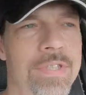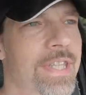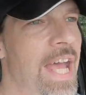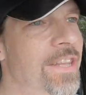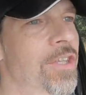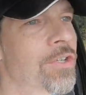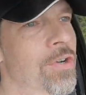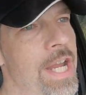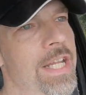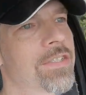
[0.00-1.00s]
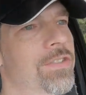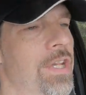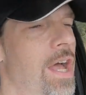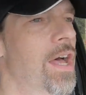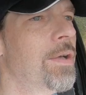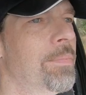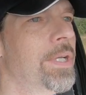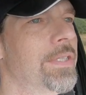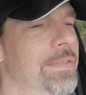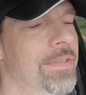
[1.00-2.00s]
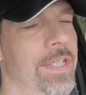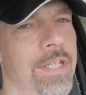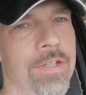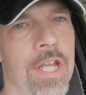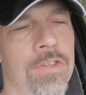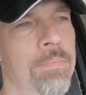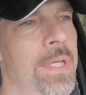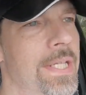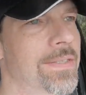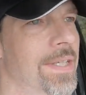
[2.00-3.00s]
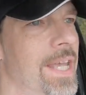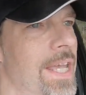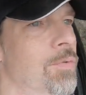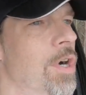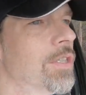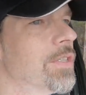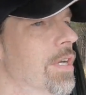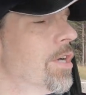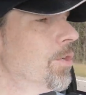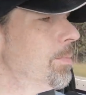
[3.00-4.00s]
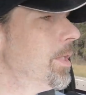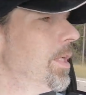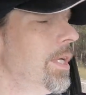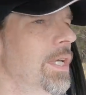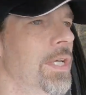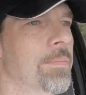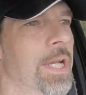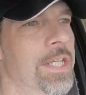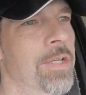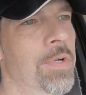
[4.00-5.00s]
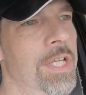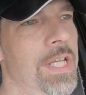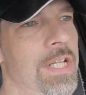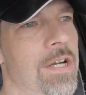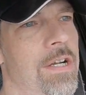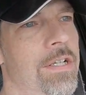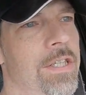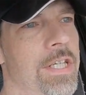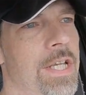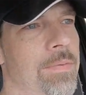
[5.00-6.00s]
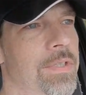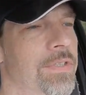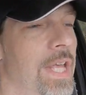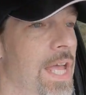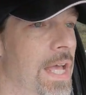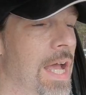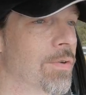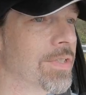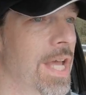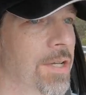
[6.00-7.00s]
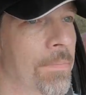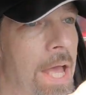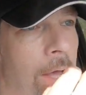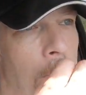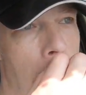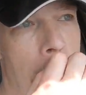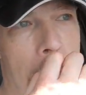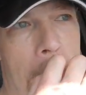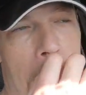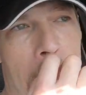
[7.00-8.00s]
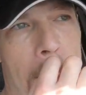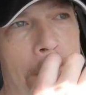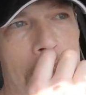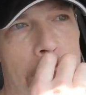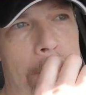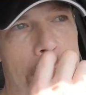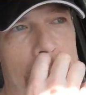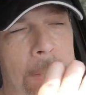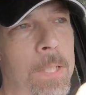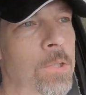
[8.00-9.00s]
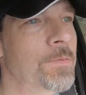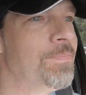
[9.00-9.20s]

not the greatest job, but nothing beats a hand wash at home. But I did want to get the car cleaned up since I was out and about. So